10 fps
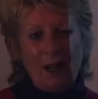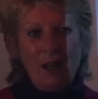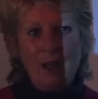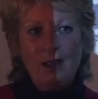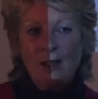
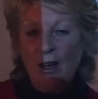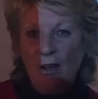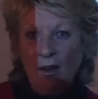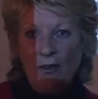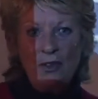And a
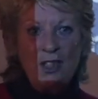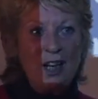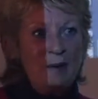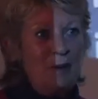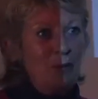lot of the
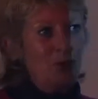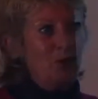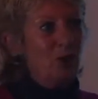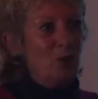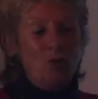time I
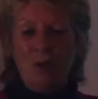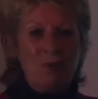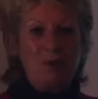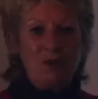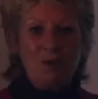wouldn't know what he
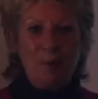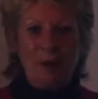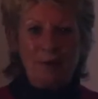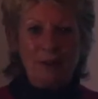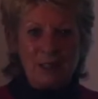was on
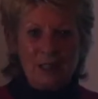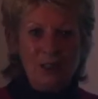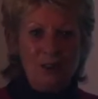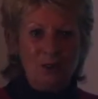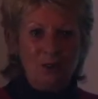about
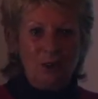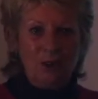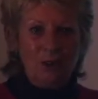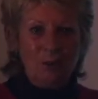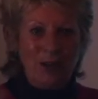until
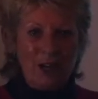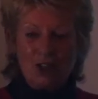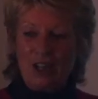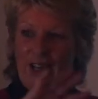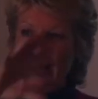we
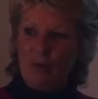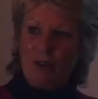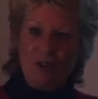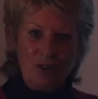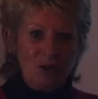actually came
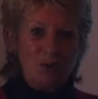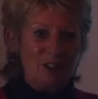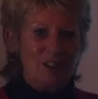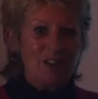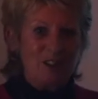to the
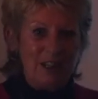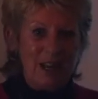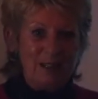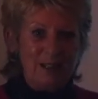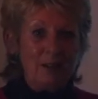twist at the
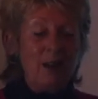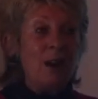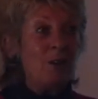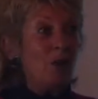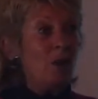end. And then
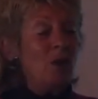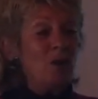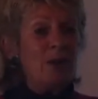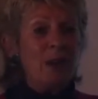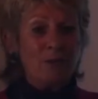I thought,
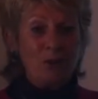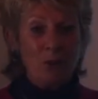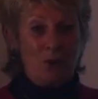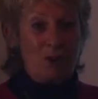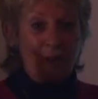oh yeah, of
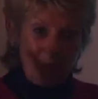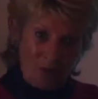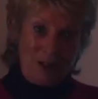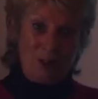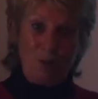course,
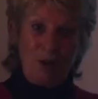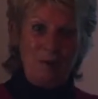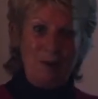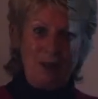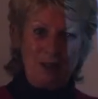that's what he
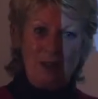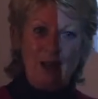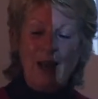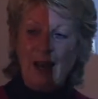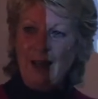means.
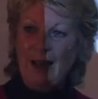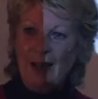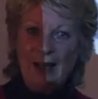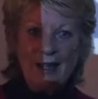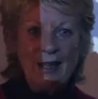And I
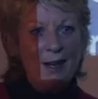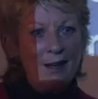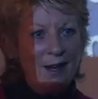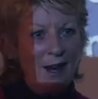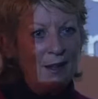like it
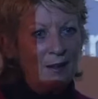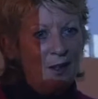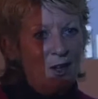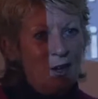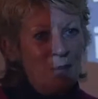like that,
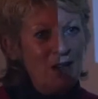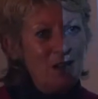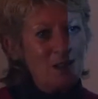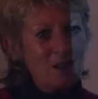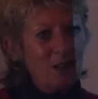
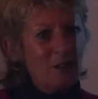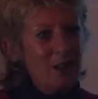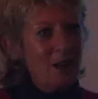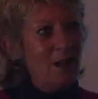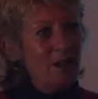because
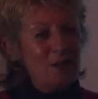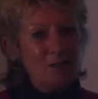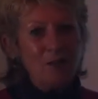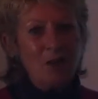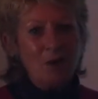then I
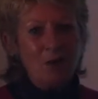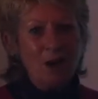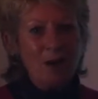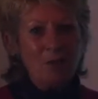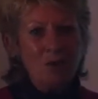know that
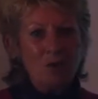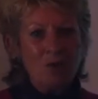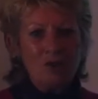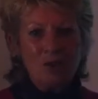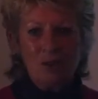I'm
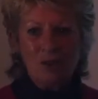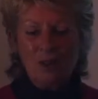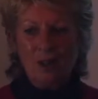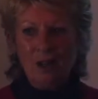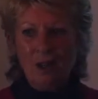not,
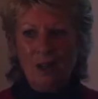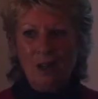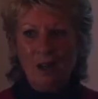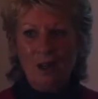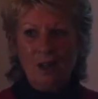
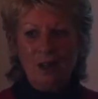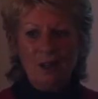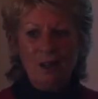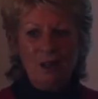I'm